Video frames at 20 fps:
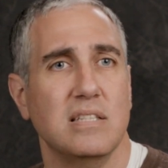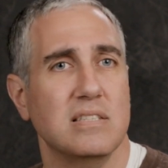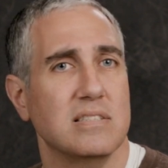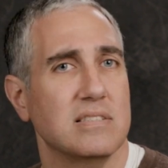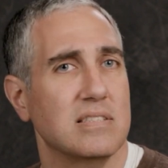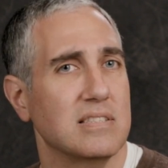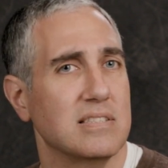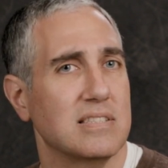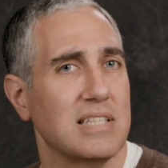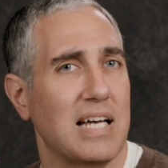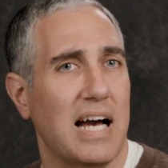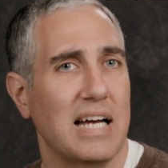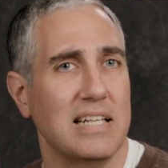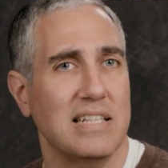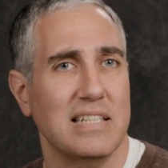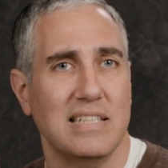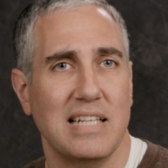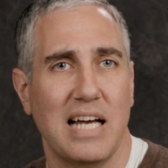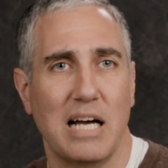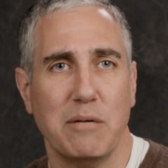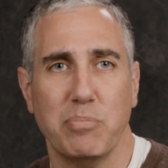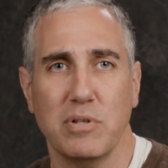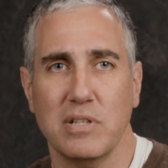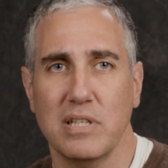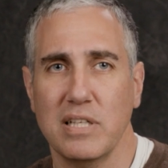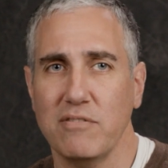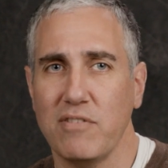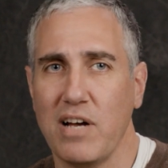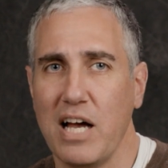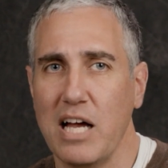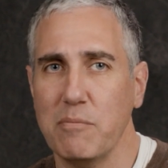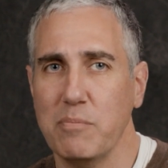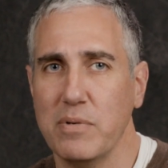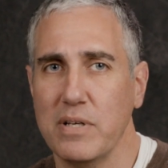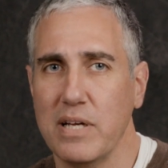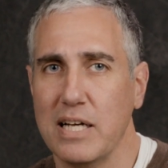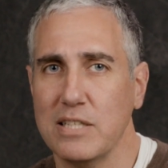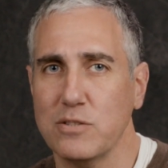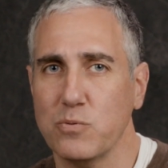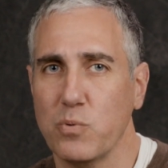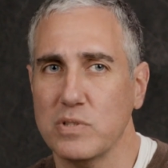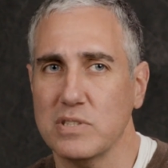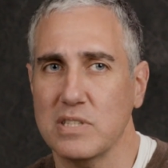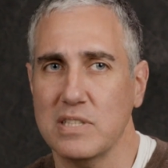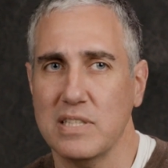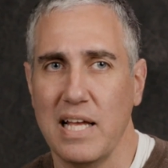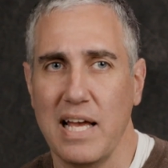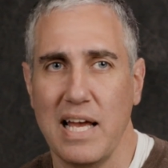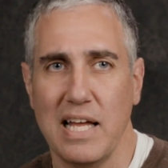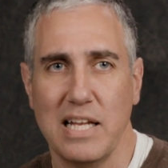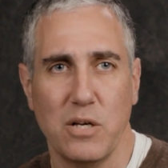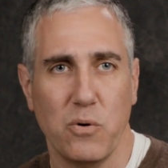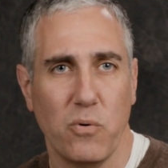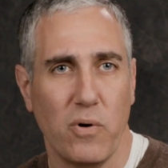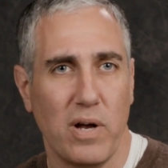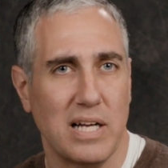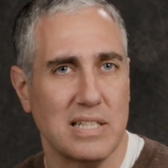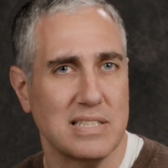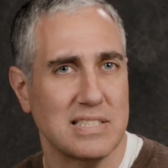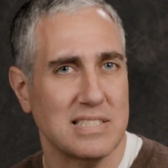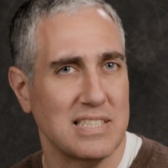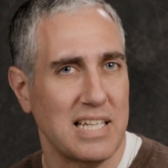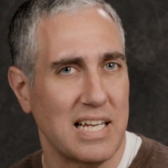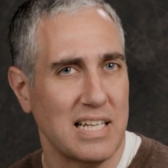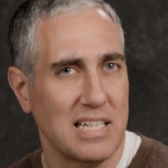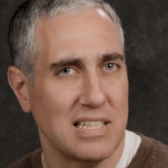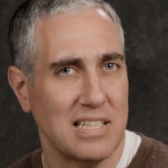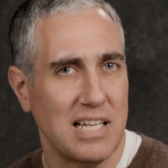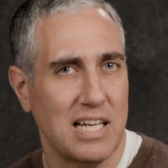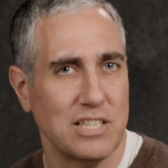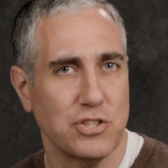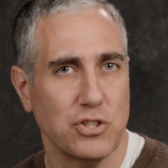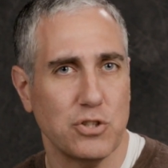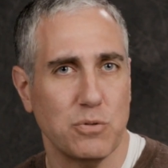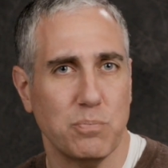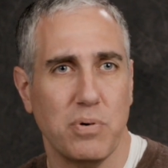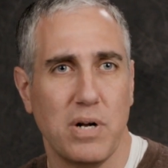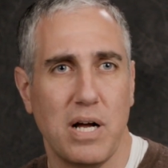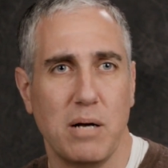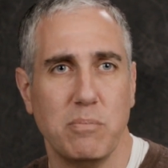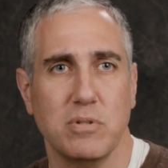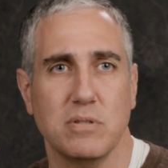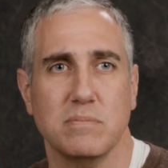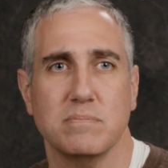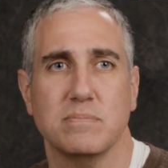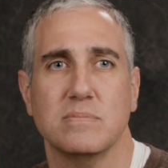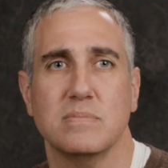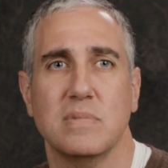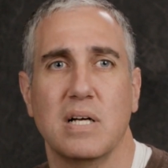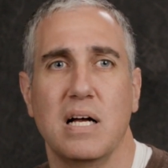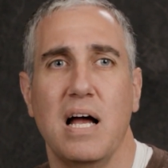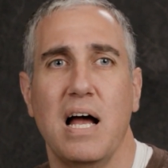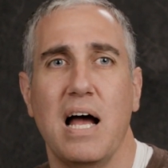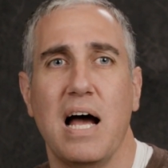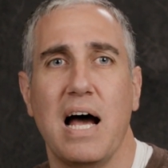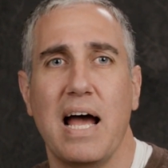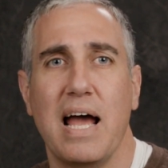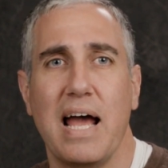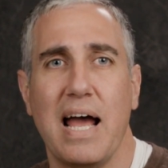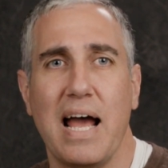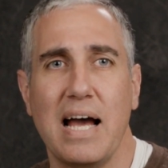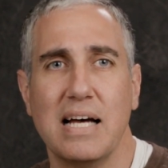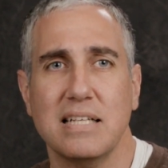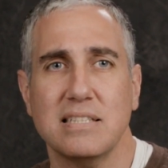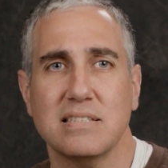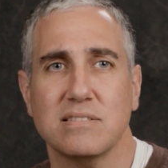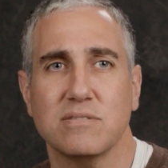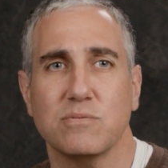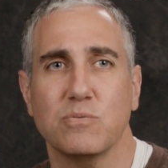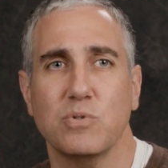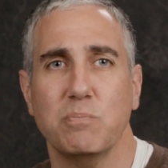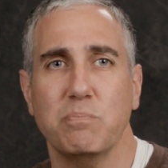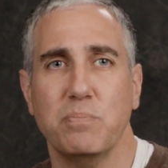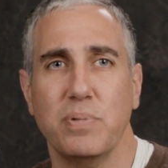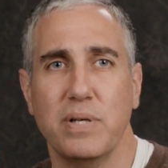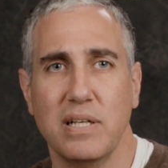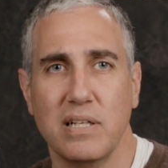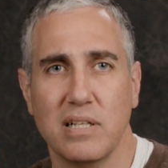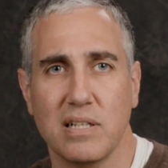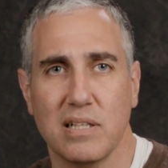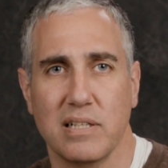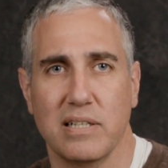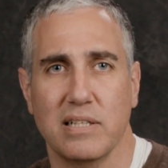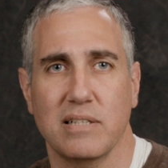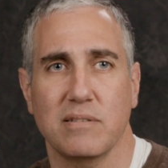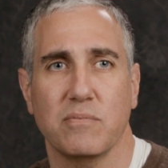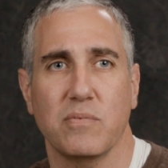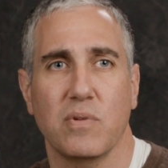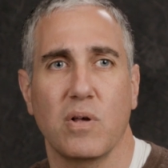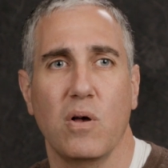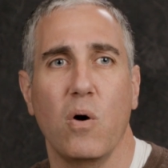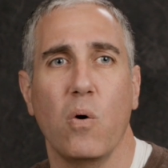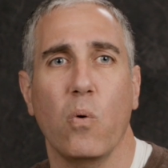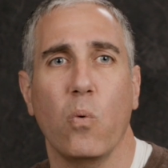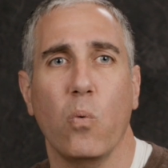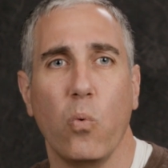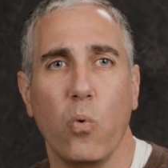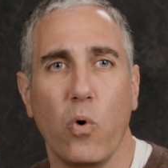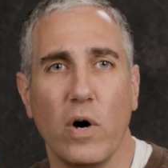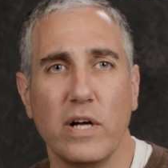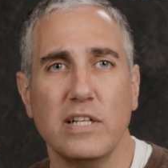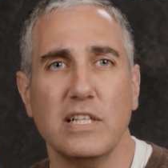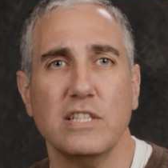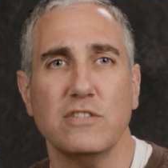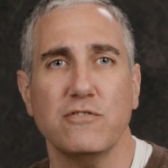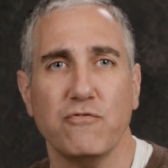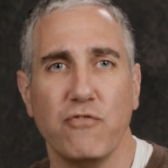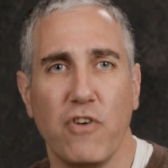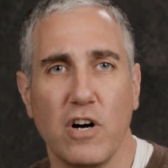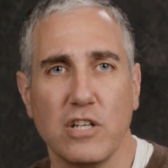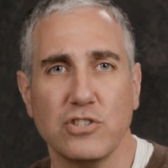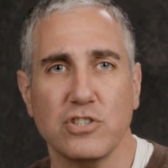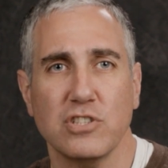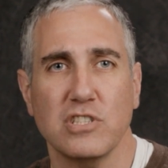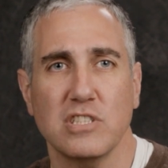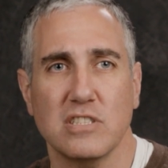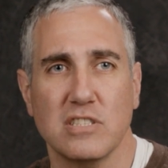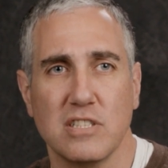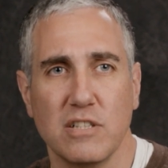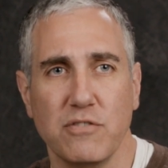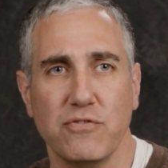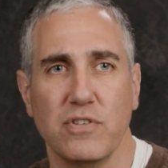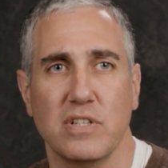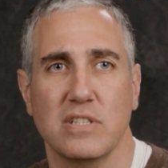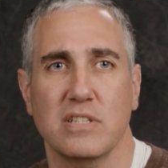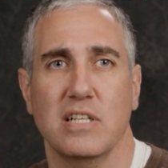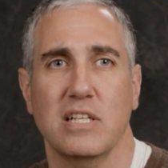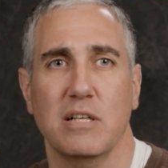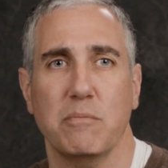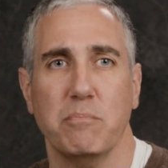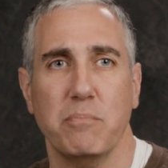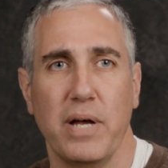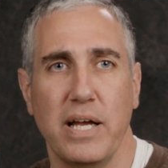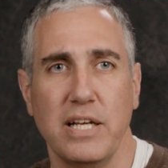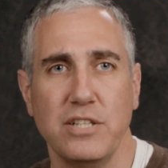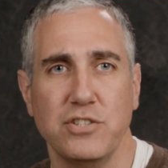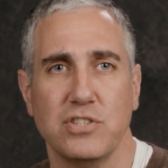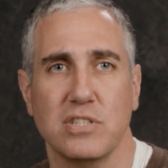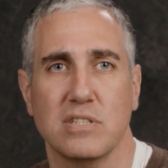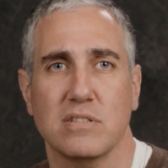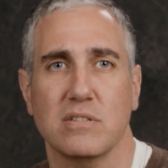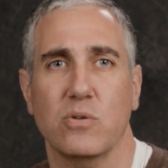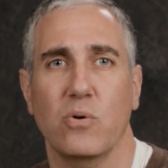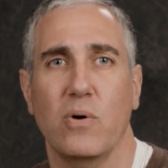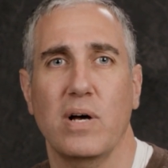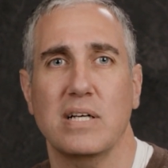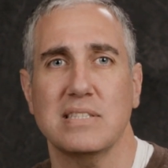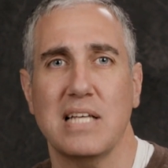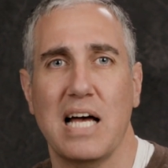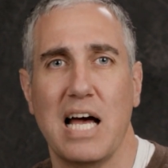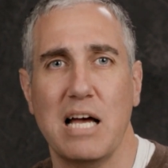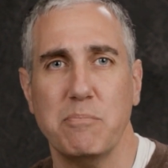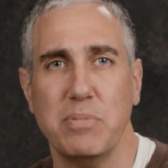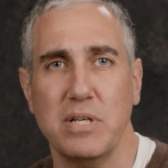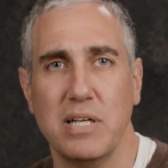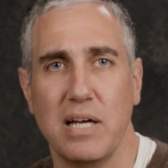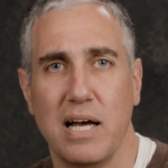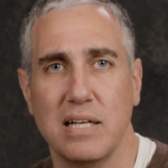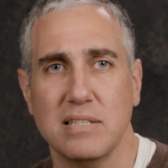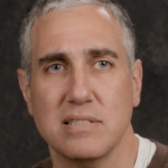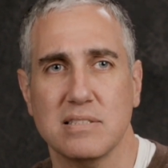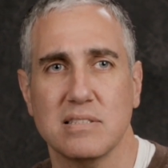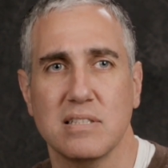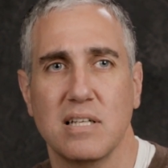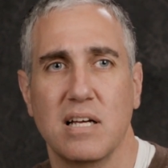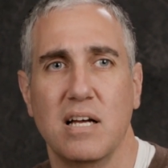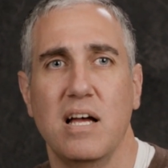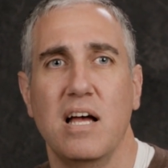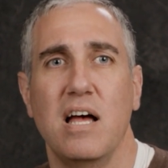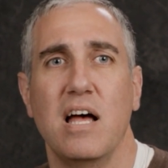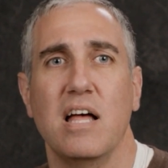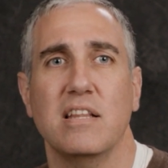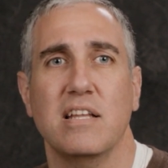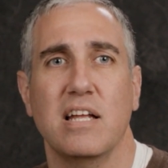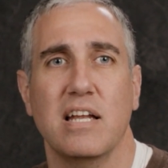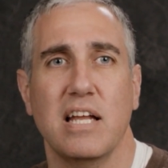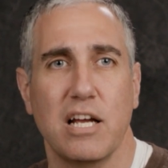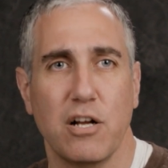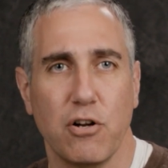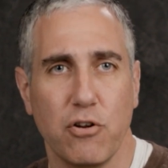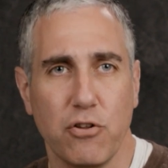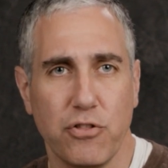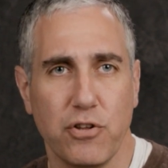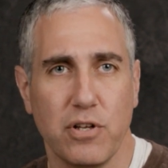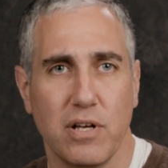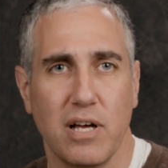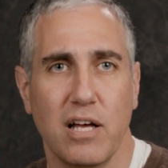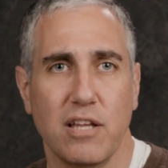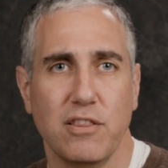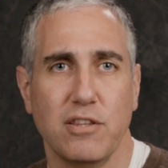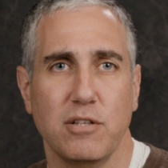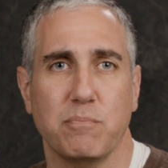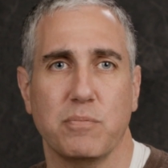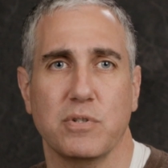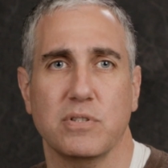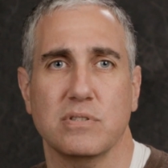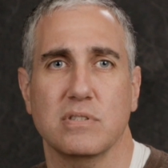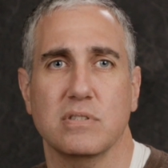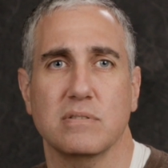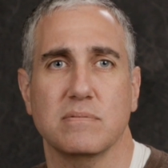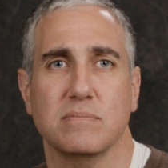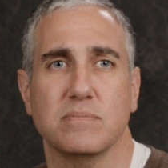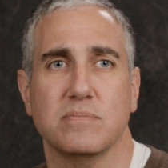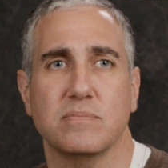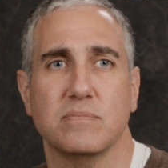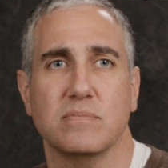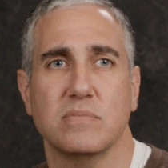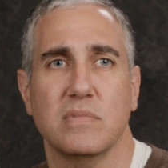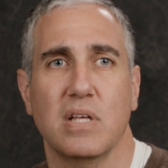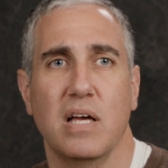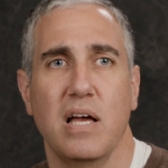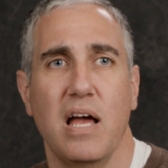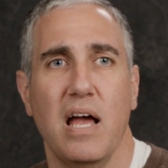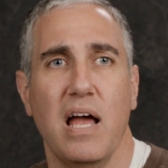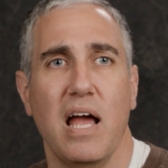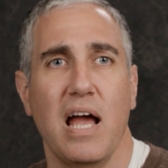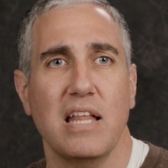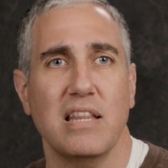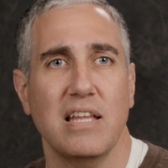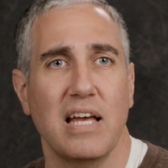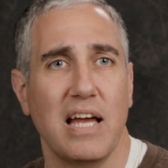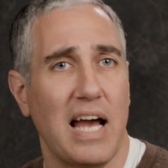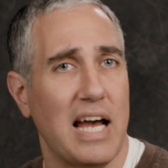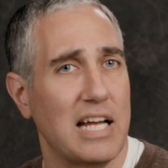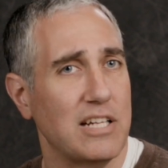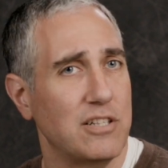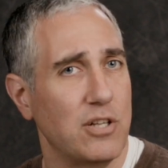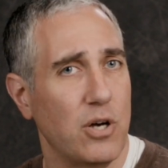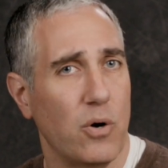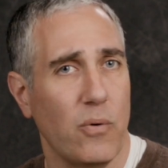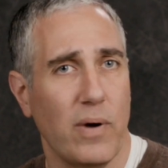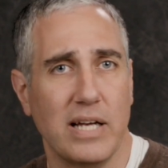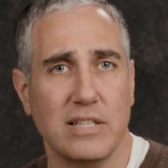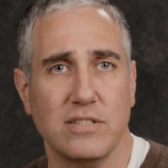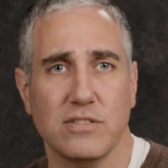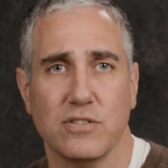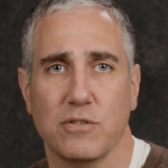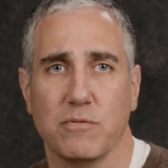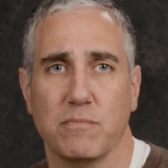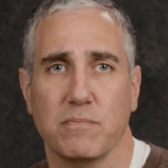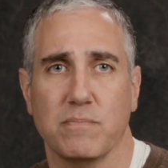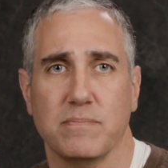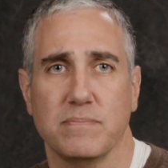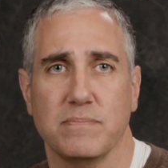Since I did not believe IBS was in any way a psychological problem, I asked repeatedly, what is functionally different in a patient who has IBS than a healthy person? And they had no answer.